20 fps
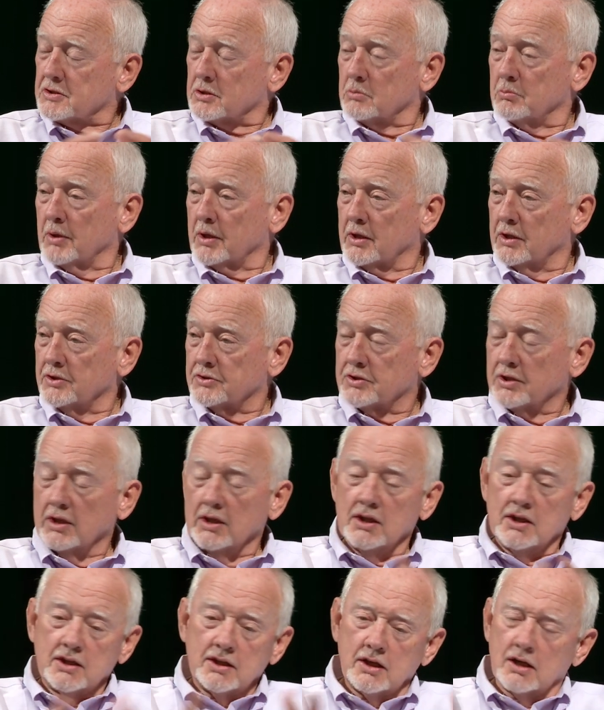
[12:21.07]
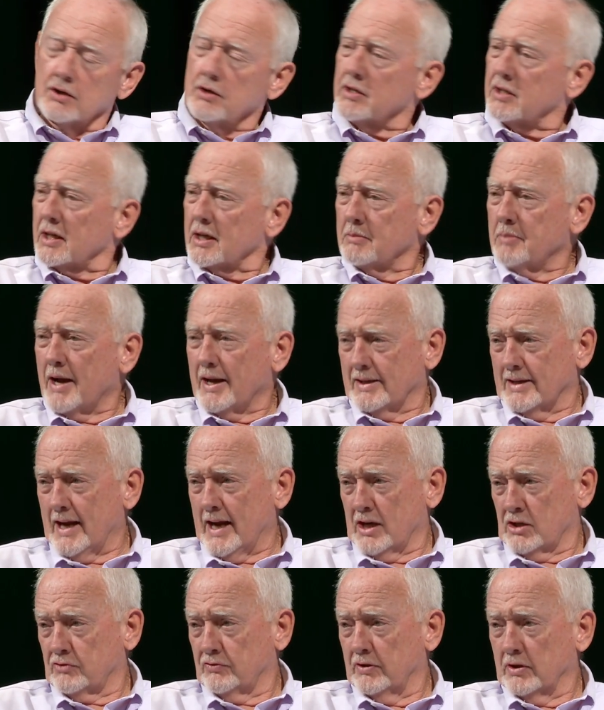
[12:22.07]
Because you think about
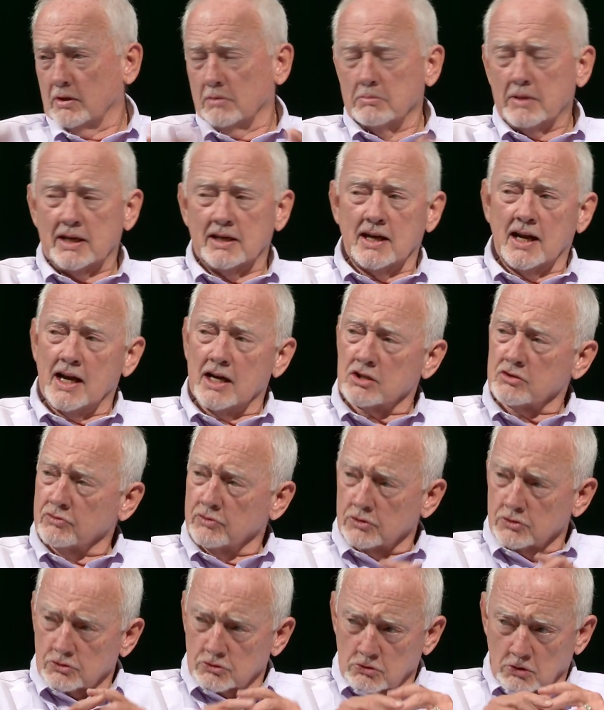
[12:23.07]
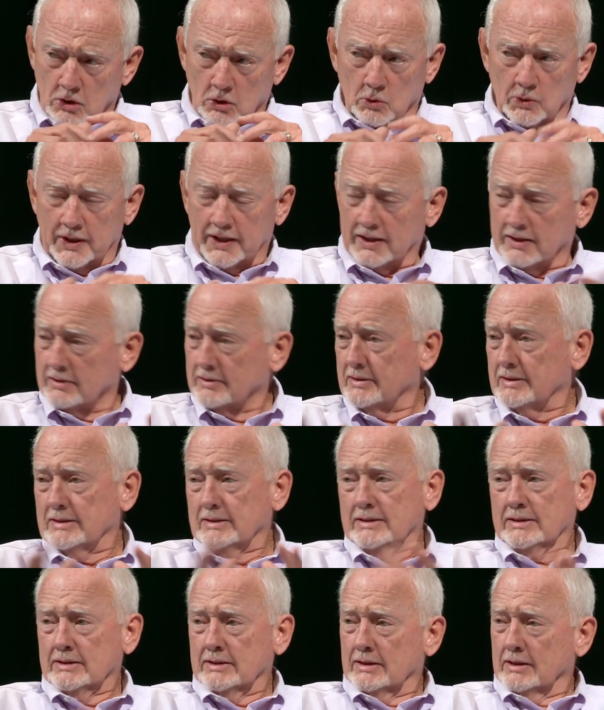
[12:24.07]
Nashville. I mean, Nashville's growing
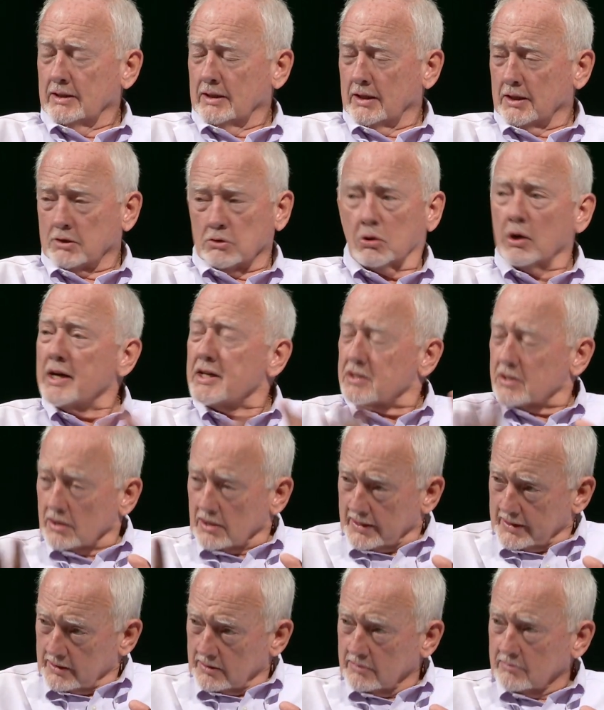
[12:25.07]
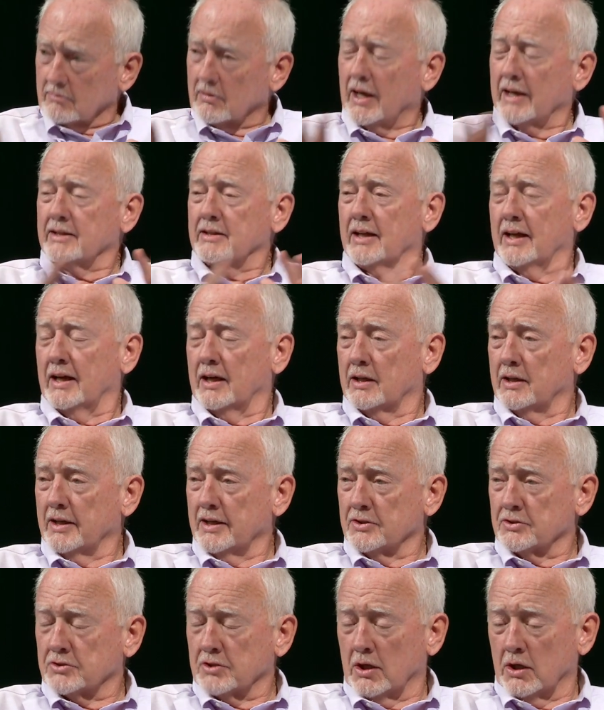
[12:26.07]
crazily right now,
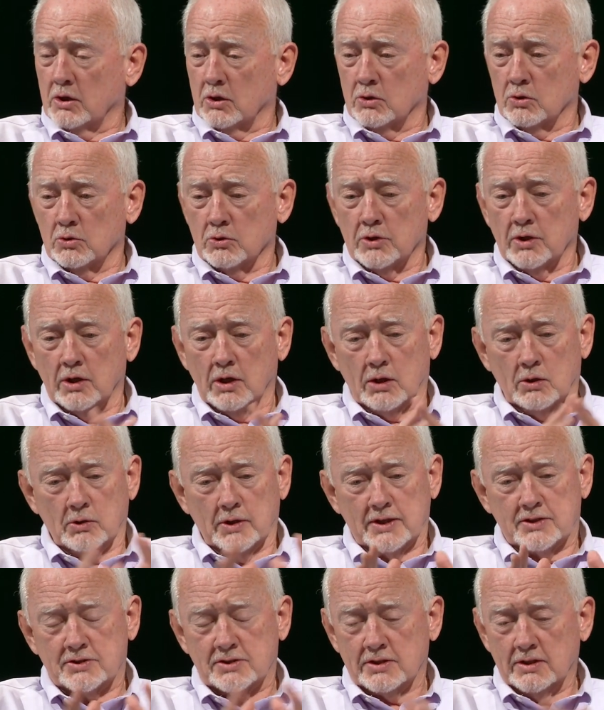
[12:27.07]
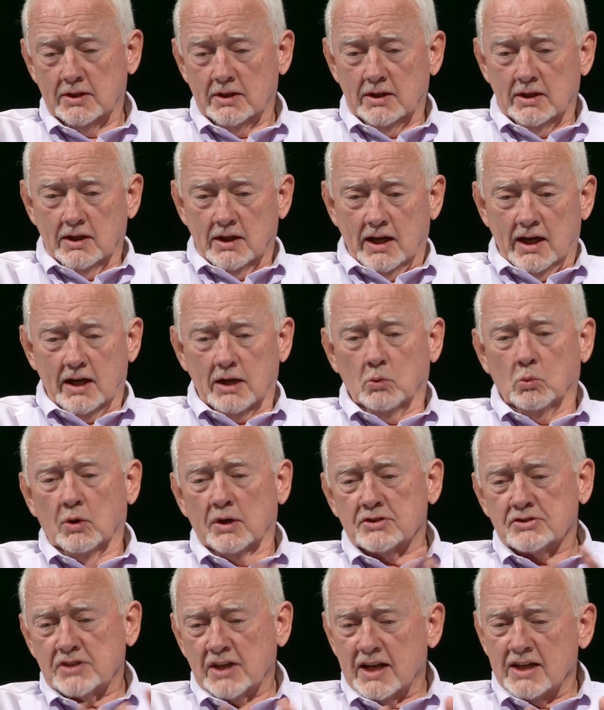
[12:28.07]
and so it's. I don't
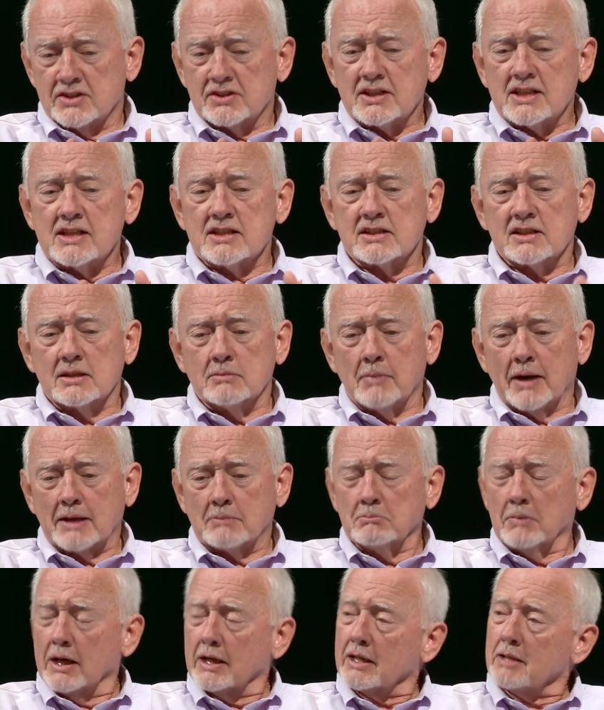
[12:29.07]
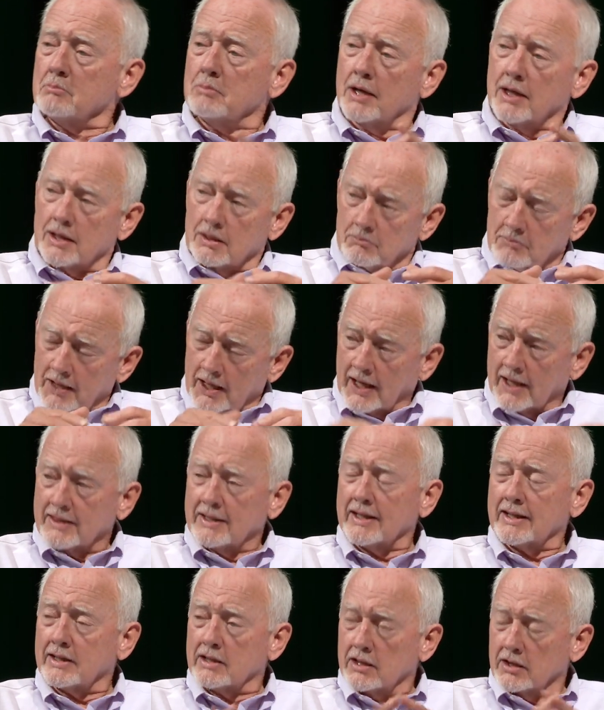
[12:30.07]
want to say it's easy to make money, but I mean, I
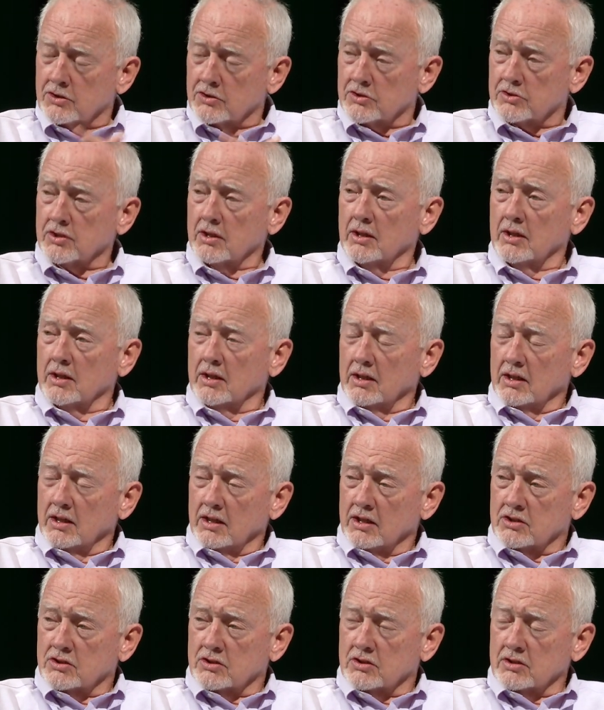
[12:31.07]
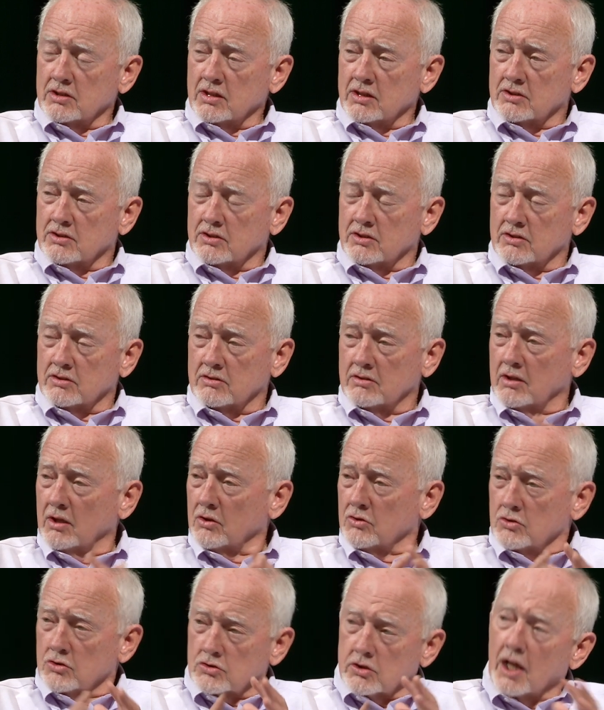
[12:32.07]
think
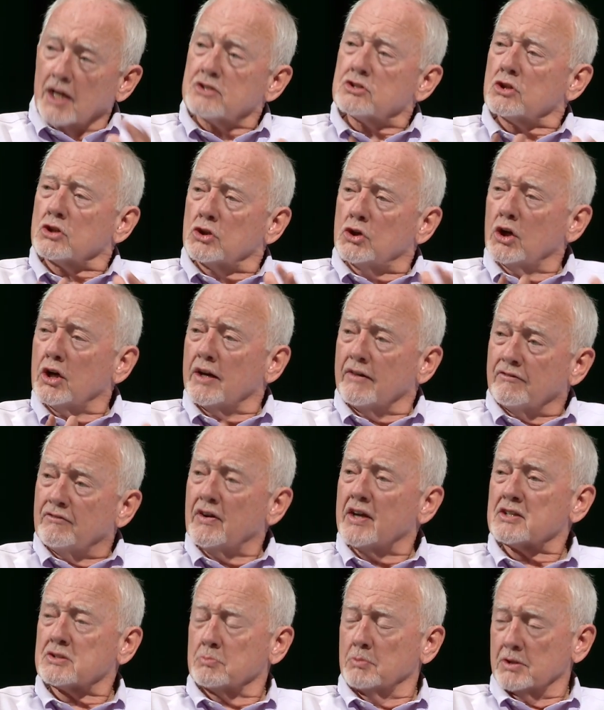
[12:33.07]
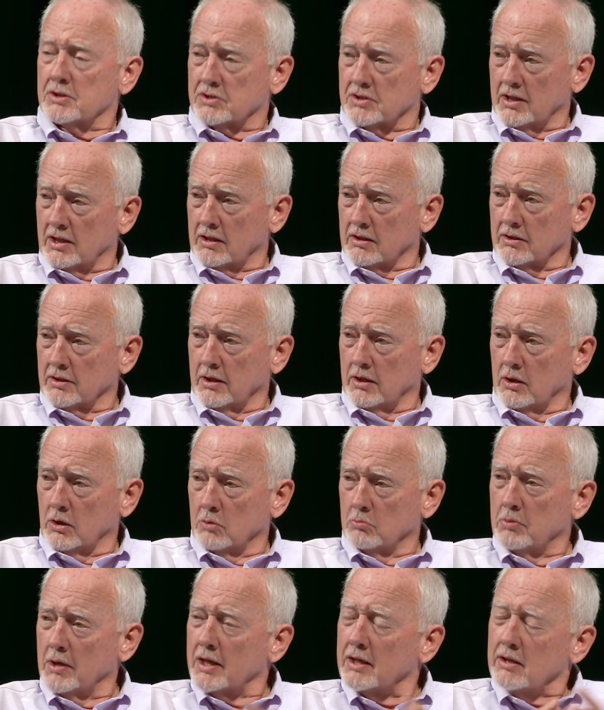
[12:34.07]
there's lots of good investments there,
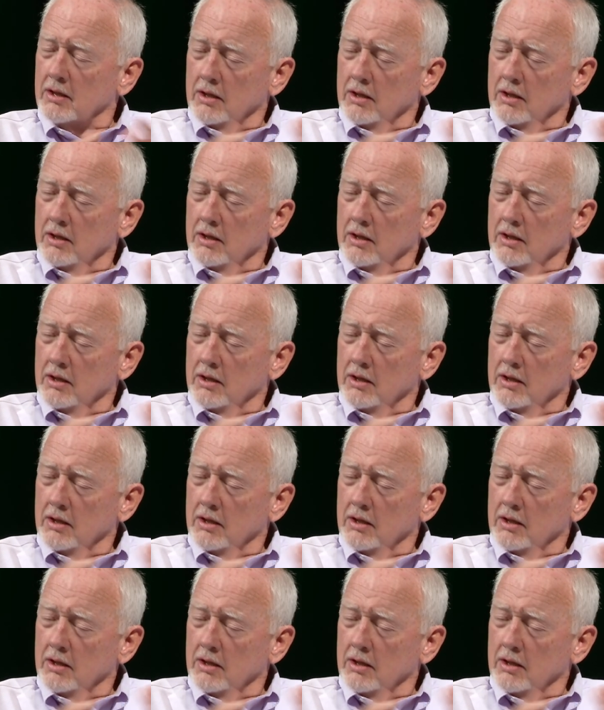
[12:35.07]
but